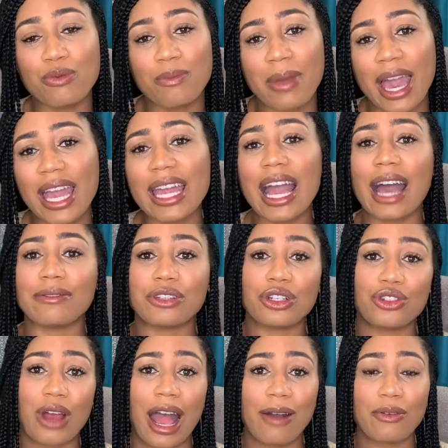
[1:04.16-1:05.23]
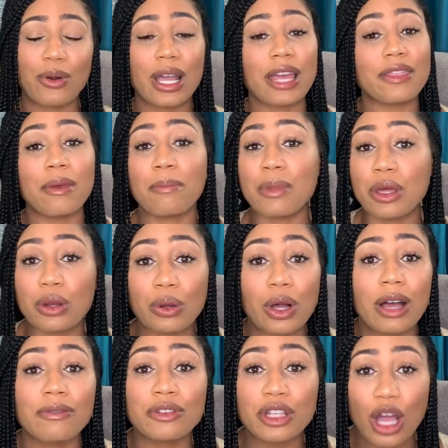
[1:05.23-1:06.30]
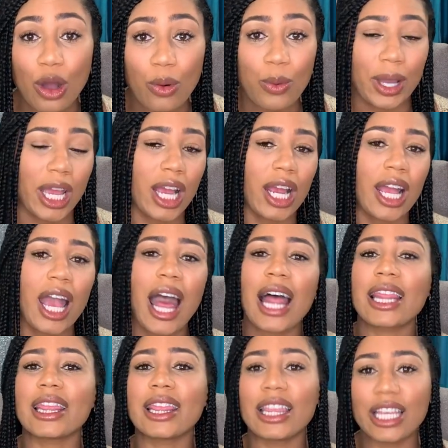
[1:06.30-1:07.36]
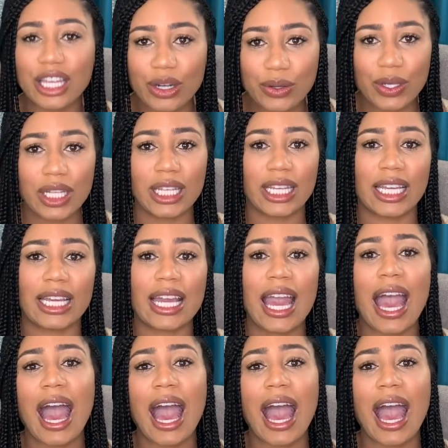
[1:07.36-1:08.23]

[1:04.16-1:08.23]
may have to travel in the middle of nowhere, literally.